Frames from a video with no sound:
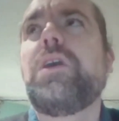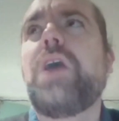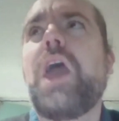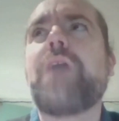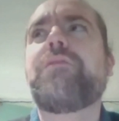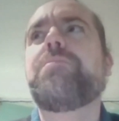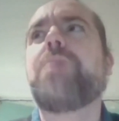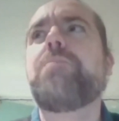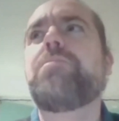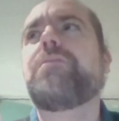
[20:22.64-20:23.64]
every
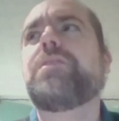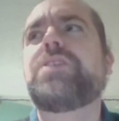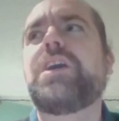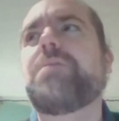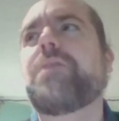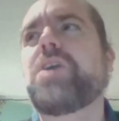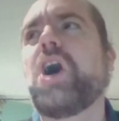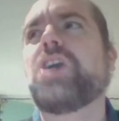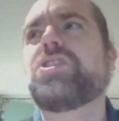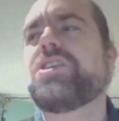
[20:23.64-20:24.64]
member of the team, every
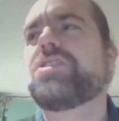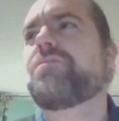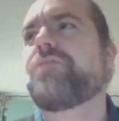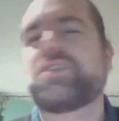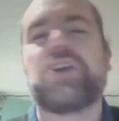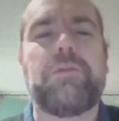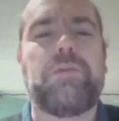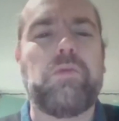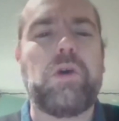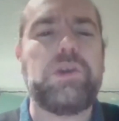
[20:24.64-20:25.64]
artist, for
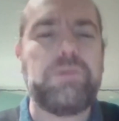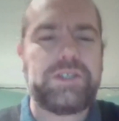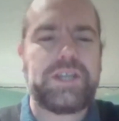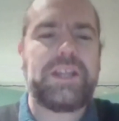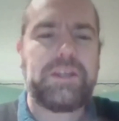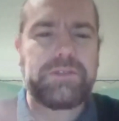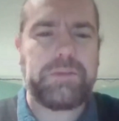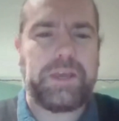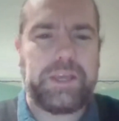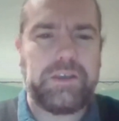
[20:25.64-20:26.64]
example, what you intend them to
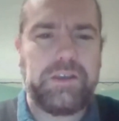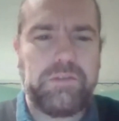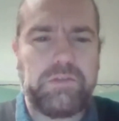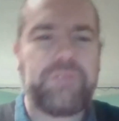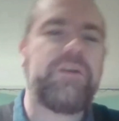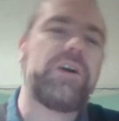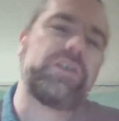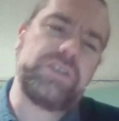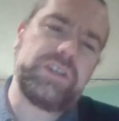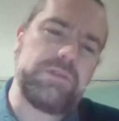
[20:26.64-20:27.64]
make, what the
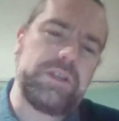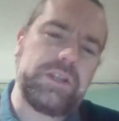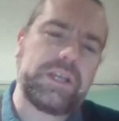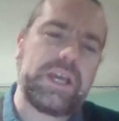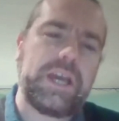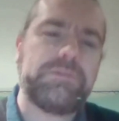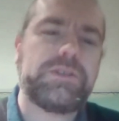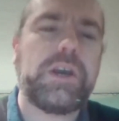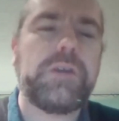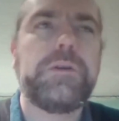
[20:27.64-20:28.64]
function is within the game. So